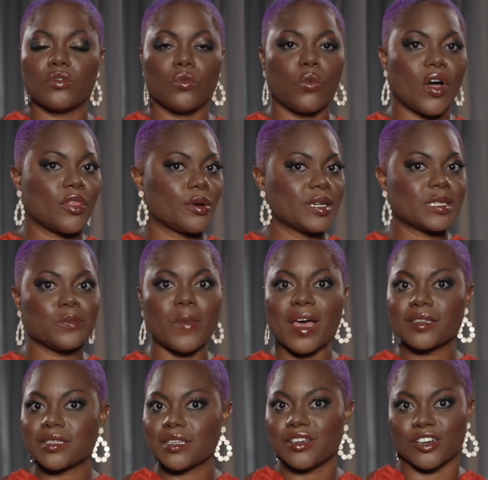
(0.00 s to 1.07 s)
whether it's
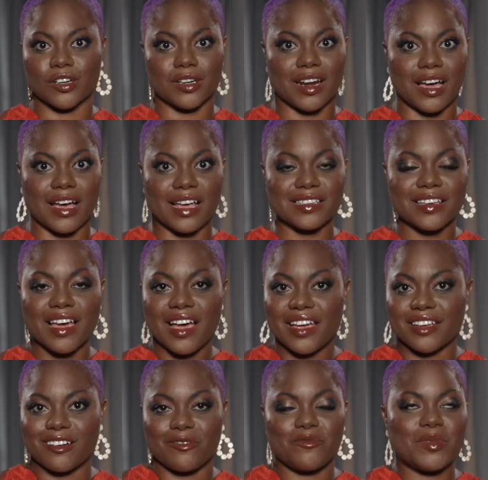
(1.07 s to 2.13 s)
messy or not.
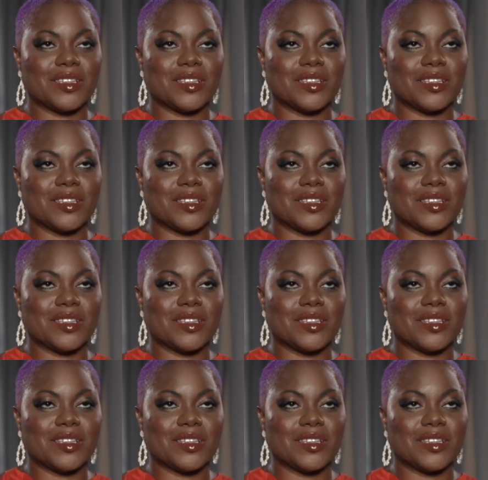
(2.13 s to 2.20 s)
I've been